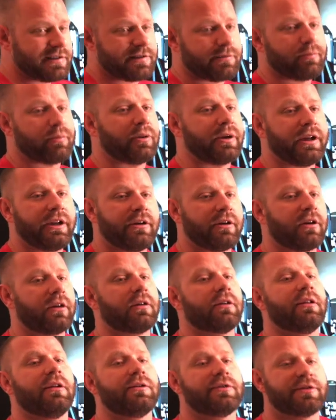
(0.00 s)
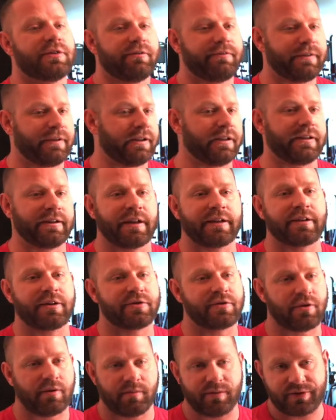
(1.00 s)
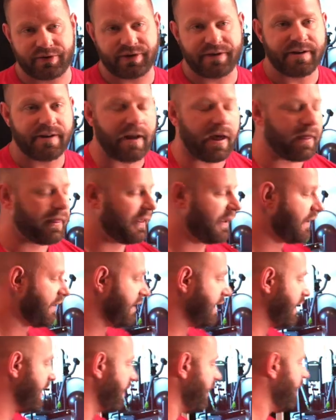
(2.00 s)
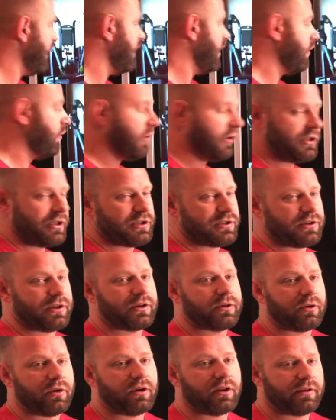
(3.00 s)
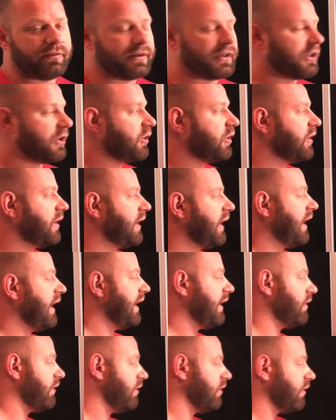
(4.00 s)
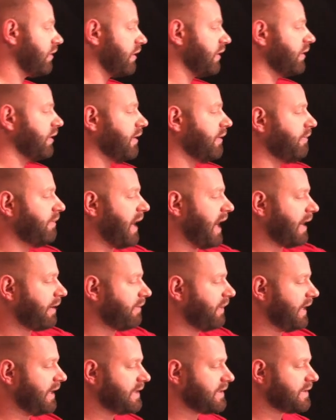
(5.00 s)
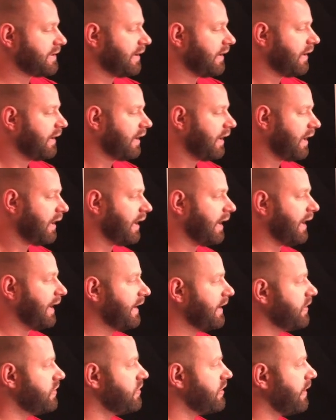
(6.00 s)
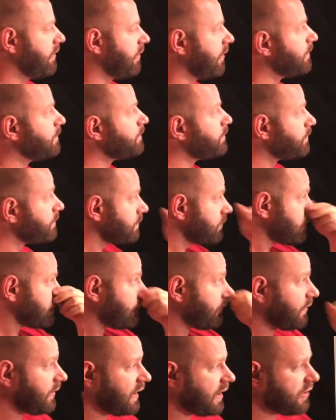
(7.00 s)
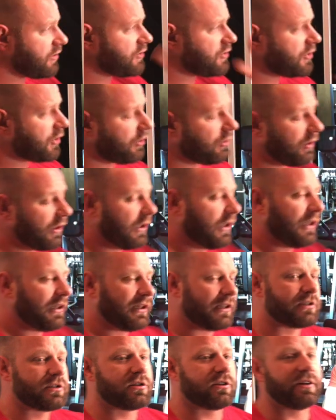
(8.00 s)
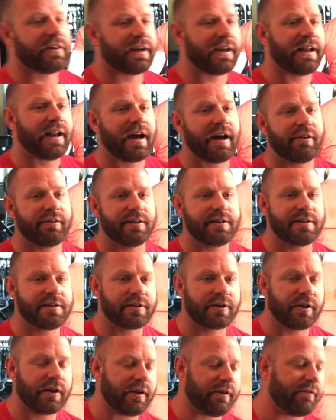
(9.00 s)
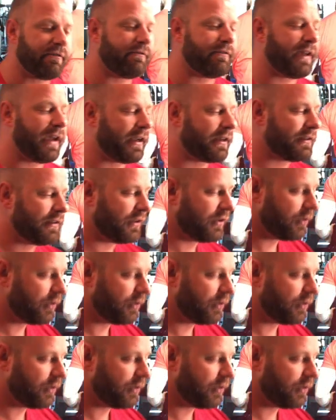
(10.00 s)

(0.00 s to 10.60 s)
is pretty darn close to feeling like there's almost nothing there, which is the goal of a good handle or a good back piece in general. So let's look at how this is going to affect